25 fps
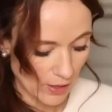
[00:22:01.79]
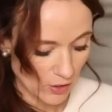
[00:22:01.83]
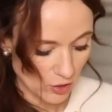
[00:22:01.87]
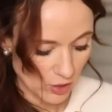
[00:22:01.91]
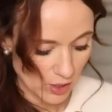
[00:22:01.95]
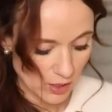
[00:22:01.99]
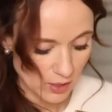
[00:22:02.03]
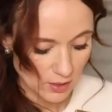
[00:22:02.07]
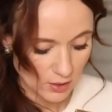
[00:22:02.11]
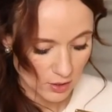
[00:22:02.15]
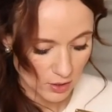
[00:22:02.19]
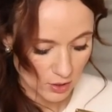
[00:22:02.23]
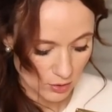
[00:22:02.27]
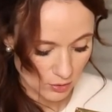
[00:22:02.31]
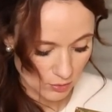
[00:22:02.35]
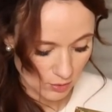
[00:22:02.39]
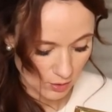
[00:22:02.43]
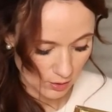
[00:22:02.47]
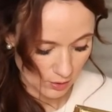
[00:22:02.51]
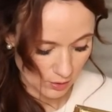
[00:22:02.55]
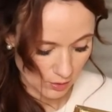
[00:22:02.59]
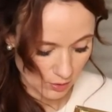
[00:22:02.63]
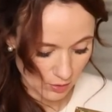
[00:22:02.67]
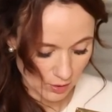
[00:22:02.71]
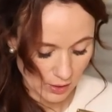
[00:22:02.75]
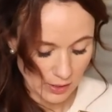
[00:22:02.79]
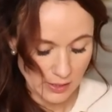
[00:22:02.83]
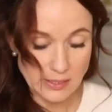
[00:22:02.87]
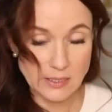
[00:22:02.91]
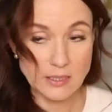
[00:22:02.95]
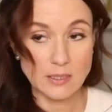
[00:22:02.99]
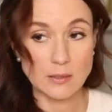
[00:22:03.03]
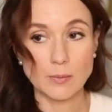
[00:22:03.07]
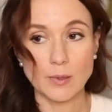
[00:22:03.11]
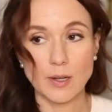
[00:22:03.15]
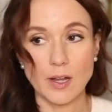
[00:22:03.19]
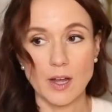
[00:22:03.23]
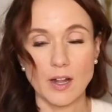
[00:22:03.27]
I tried to do a little
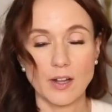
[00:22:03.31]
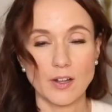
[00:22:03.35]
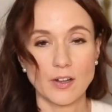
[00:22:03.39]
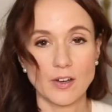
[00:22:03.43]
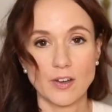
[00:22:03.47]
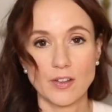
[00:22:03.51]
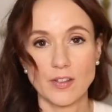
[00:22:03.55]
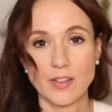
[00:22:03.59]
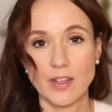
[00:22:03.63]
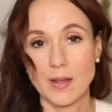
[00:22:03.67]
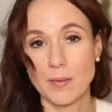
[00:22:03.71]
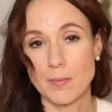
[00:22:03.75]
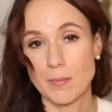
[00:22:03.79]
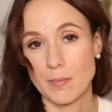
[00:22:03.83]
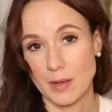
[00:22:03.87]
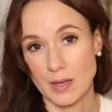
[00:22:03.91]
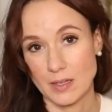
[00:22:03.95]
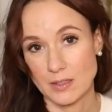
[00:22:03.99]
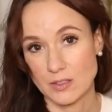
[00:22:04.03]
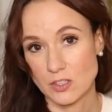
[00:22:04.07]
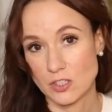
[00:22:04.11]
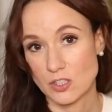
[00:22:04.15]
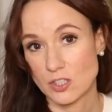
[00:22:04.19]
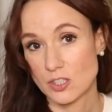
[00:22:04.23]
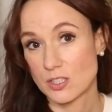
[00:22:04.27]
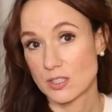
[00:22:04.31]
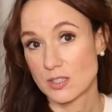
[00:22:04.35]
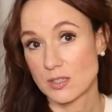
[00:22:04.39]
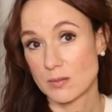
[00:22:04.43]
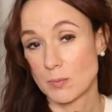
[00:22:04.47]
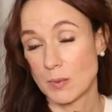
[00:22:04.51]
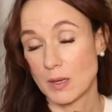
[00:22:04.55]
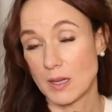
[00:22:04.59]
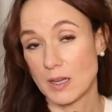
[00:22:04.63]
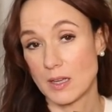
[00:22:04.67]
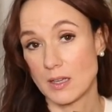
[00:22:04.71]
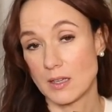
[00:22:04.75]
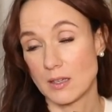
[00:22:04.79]
custom color that matched
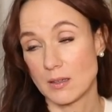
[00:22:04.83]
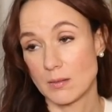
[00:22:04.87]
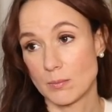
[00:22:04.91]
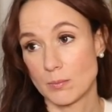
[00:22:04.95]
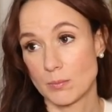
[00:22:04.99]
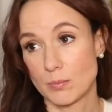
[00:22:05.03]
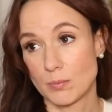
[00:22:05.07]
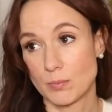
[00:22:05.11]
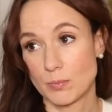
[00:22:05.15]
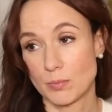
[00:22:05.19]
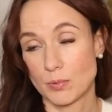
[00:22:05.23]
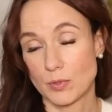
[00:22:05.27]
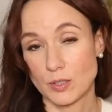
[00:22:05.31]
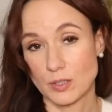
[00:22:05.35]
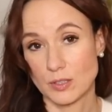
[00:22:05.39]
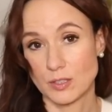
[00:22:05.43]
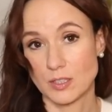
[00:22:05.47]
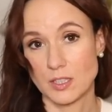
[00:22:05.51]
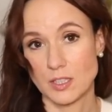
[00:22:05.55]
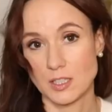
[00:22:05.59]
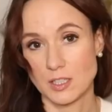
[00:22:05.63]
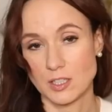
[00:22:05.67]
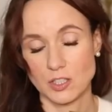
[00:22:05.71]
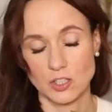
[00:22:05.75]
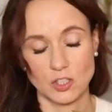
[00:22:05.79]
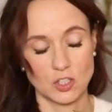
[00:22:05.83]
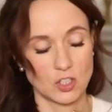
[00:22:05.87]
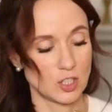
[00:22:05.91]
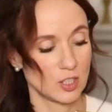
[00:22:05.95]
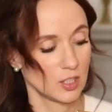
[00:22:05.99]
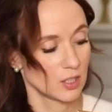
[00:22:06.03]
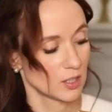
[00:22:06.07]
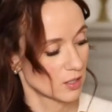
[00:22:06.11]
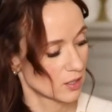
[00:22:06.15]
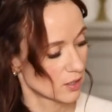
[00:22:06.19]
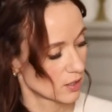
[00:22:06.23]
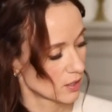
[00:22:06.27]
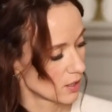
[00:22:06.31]
my Brooklinen
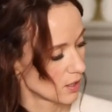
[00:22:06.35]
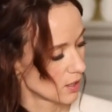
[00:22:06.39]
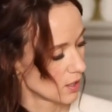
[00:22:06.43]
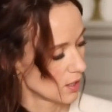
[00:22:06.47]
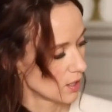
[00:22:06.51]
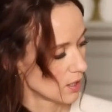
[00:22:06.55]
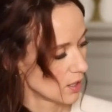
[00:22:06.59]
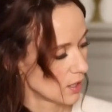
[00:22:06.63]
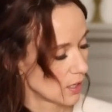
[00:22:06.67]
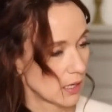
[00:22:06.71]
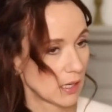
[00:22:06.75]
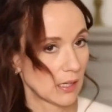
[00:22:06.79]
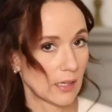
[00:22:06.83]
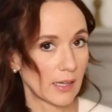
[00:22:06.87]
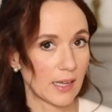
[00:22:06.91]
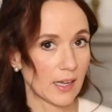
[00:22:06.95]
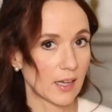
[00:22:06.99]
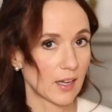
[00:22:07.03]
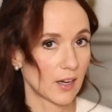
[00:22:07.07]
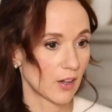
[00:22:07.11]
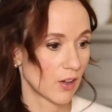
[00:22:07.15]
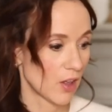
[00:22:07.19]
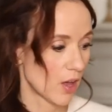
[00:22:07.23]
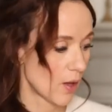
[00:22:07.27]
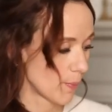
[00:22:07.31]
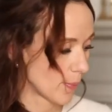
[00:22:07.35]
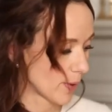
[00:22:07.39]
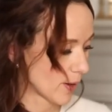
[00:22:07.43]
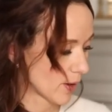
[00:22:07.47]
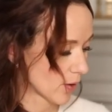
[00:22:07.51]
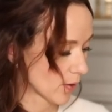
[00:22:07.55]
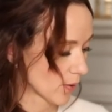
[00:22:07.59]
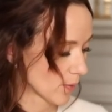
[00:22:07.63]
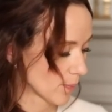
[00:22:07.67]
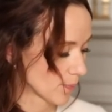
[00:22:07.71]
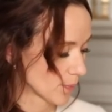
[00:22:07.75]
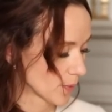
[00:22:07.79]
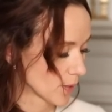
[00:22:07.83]
sheets, and I like it a lot
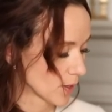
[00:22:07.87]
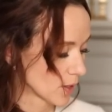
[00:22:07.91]
better.